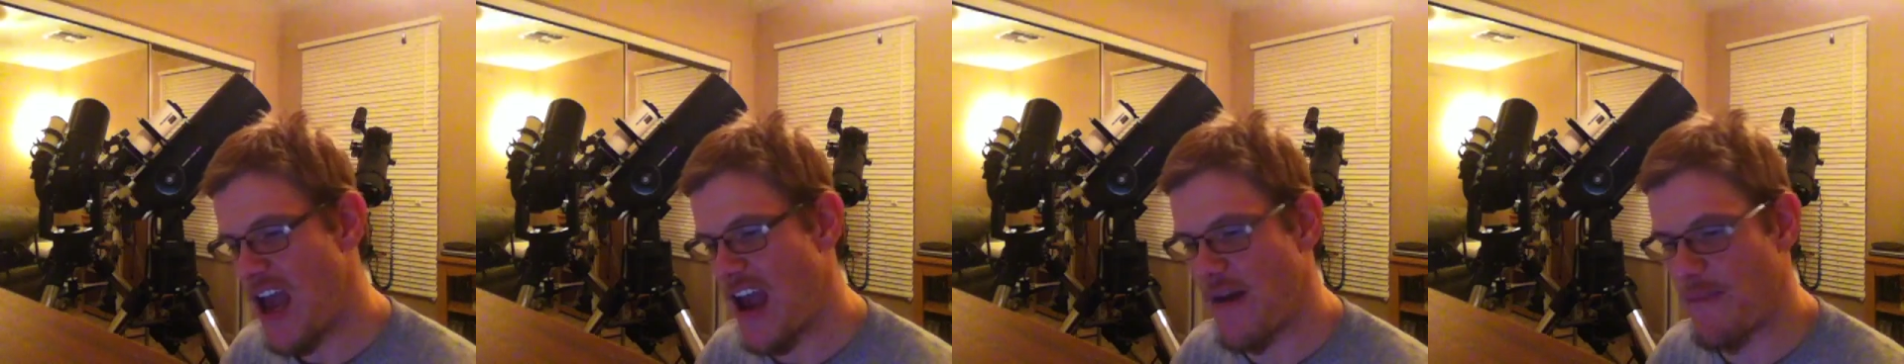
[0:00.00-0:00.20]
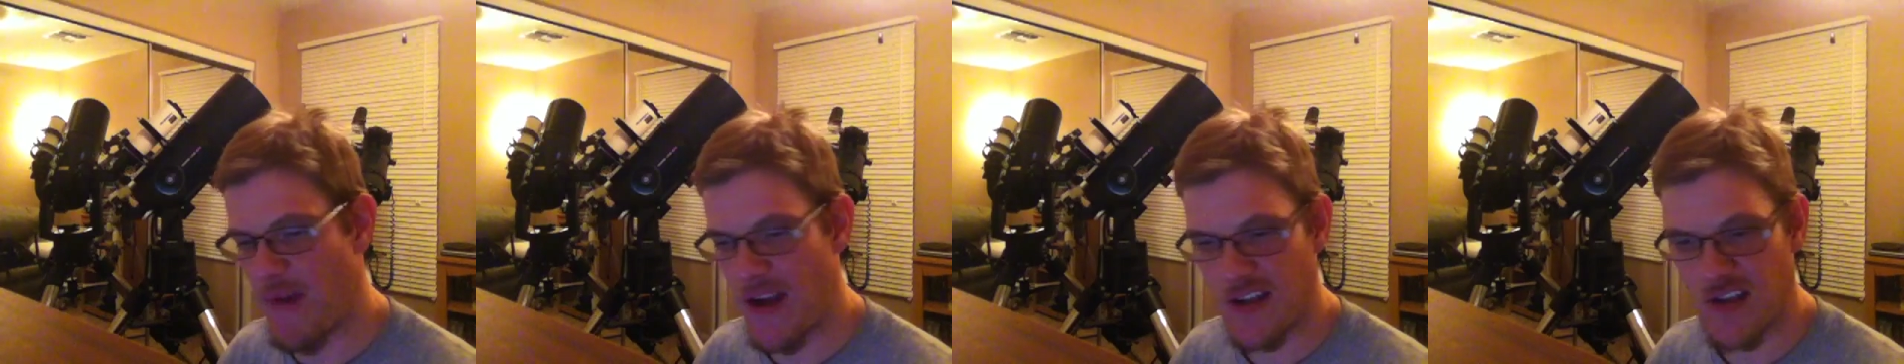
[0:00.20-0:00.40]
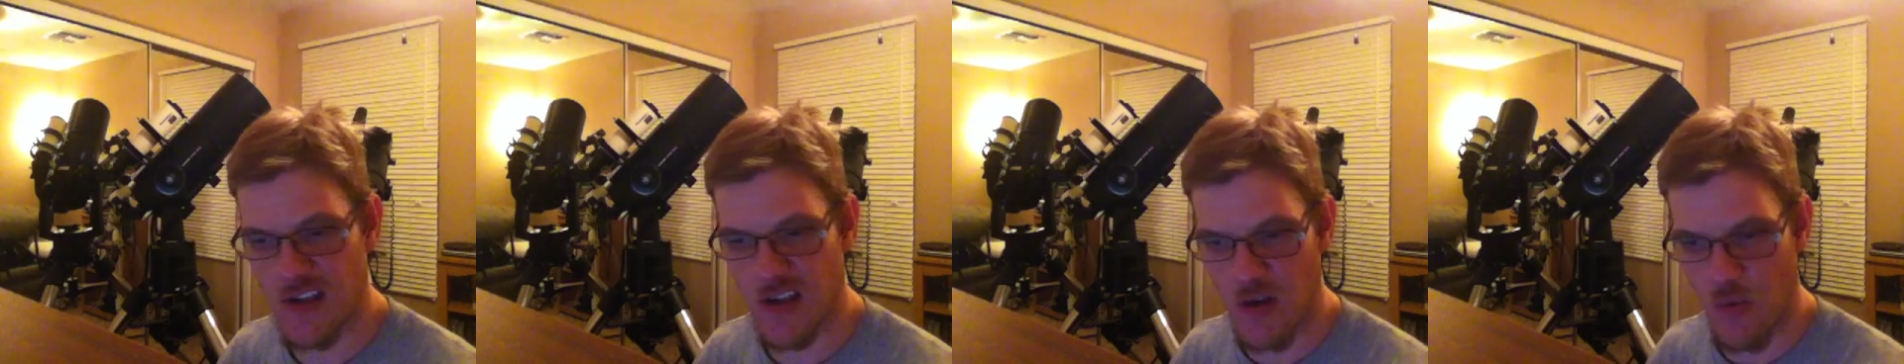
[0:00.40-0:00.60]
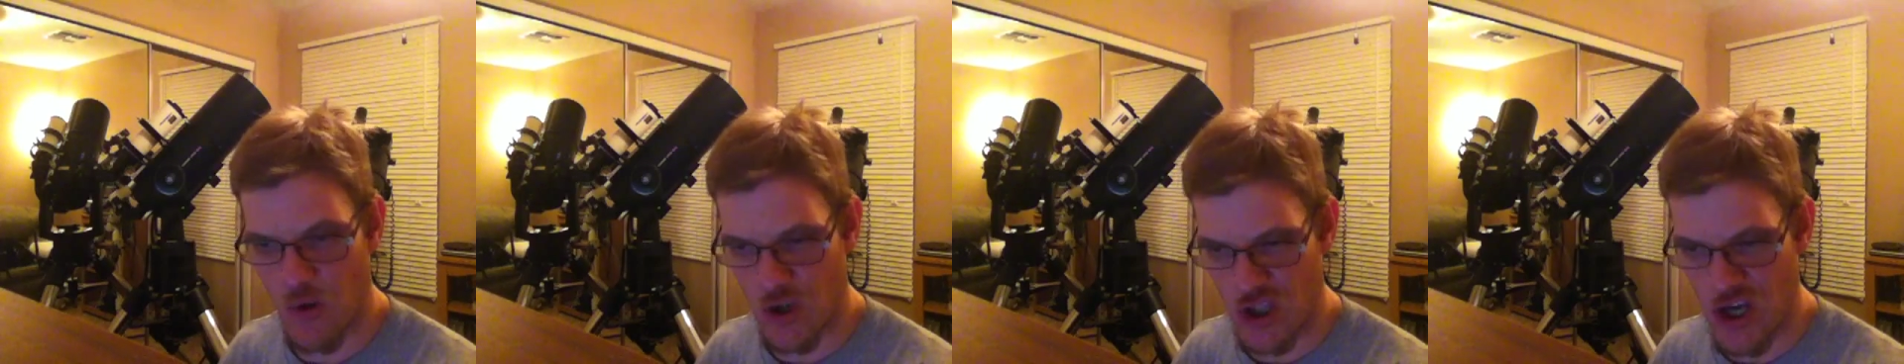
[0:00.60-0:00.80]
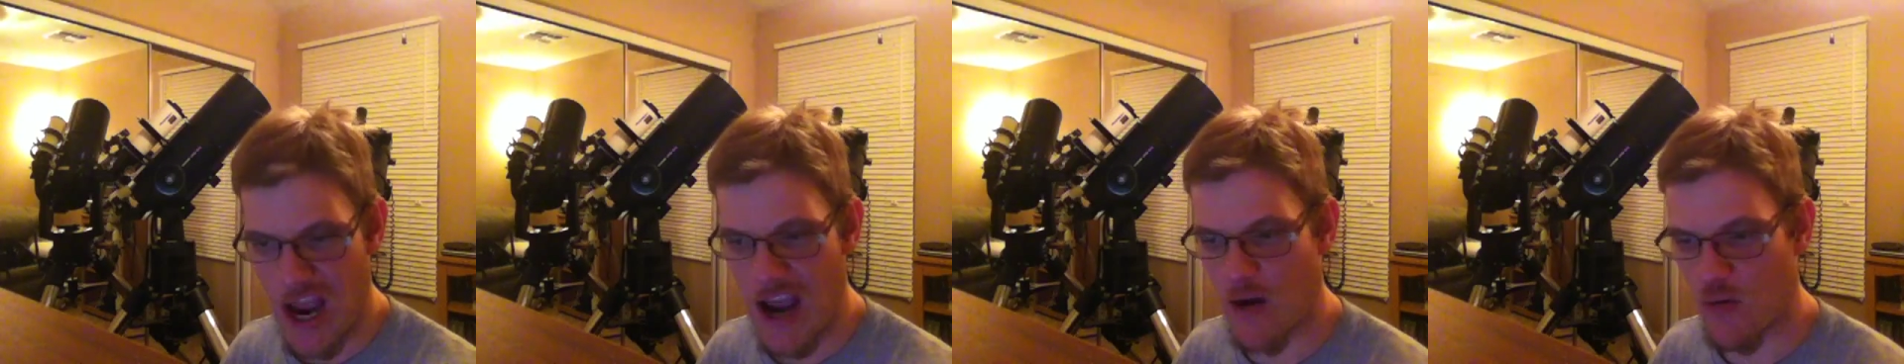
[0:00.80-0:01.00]
And basically,
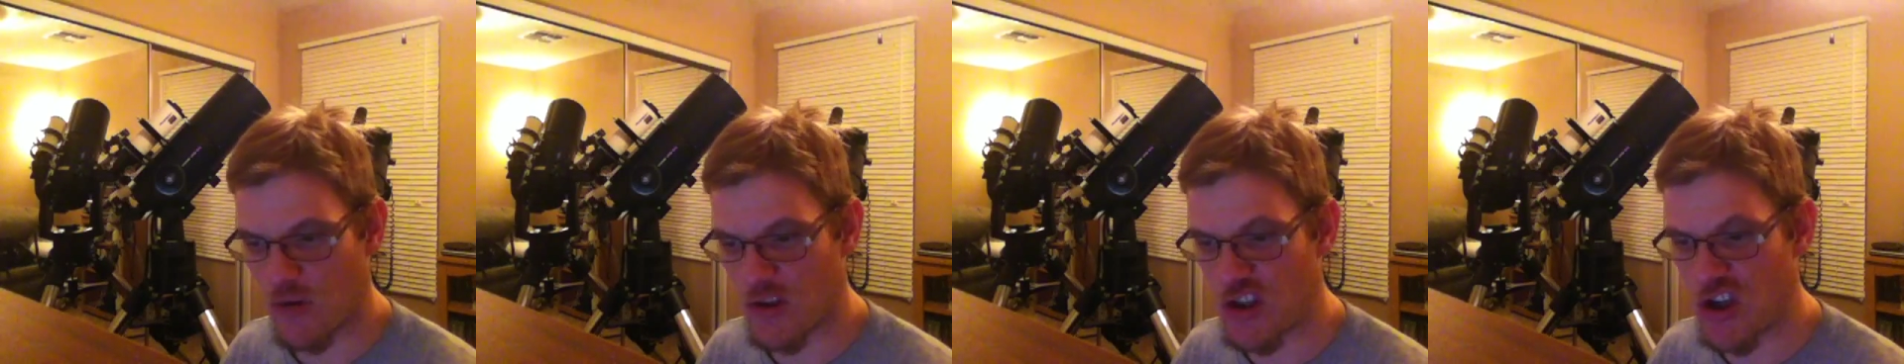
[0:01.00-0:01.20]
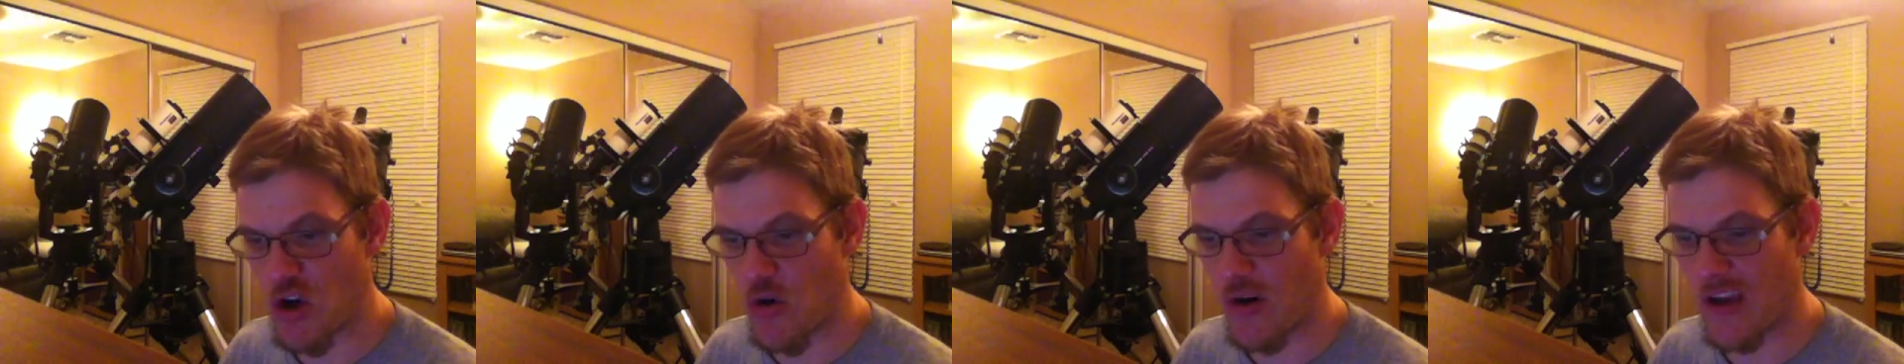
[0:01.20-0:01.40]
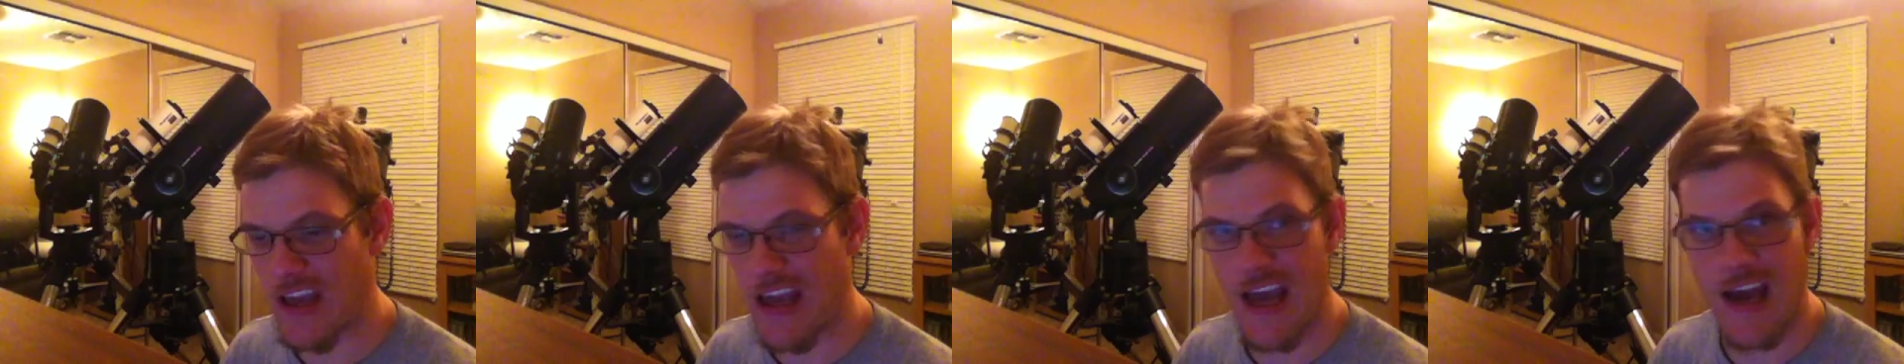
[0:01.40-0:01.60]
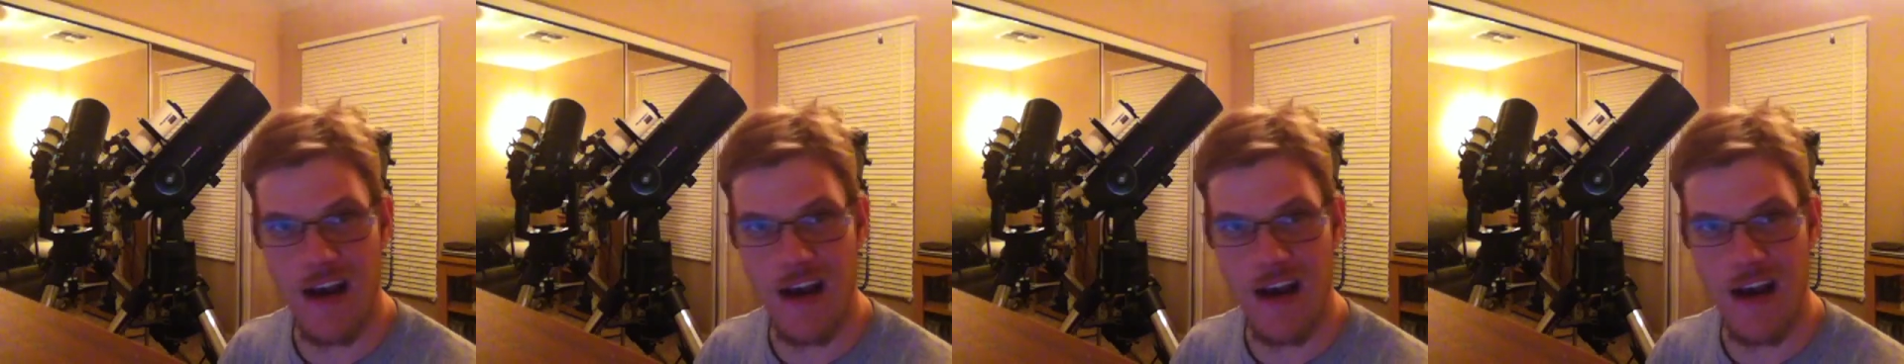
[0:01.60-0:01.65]
what Jack was doing,